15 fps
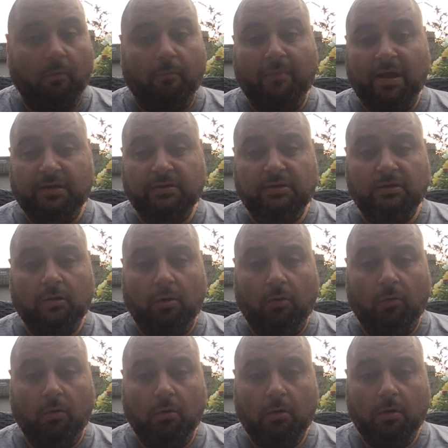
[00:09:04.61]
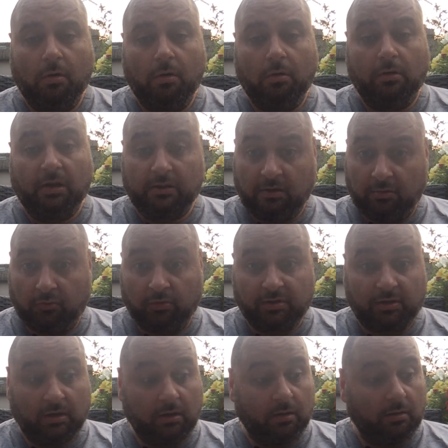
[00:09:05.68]
Mexico. That's
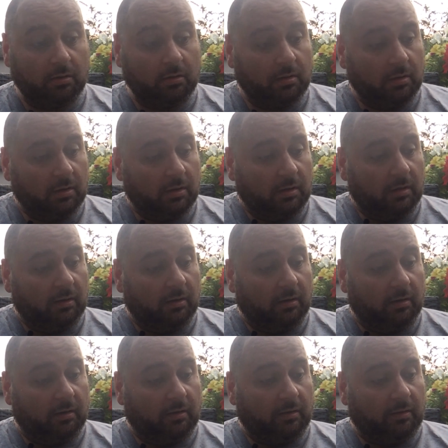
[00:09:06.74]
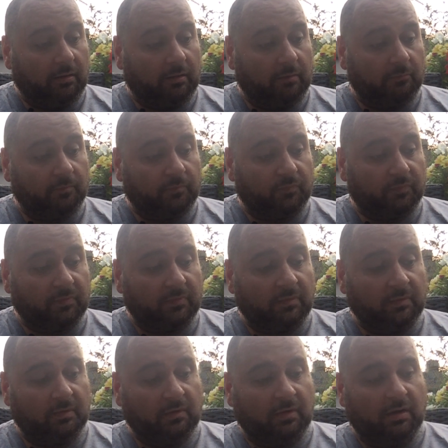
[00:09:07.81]
interesting. And
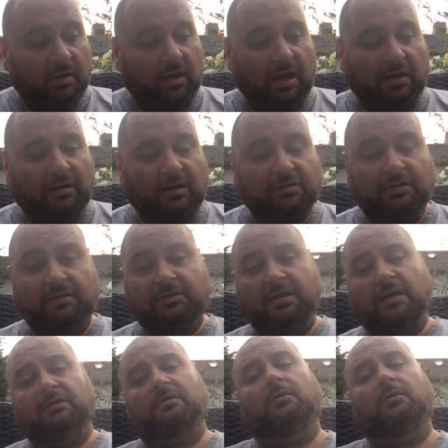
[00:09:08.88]
as I said, the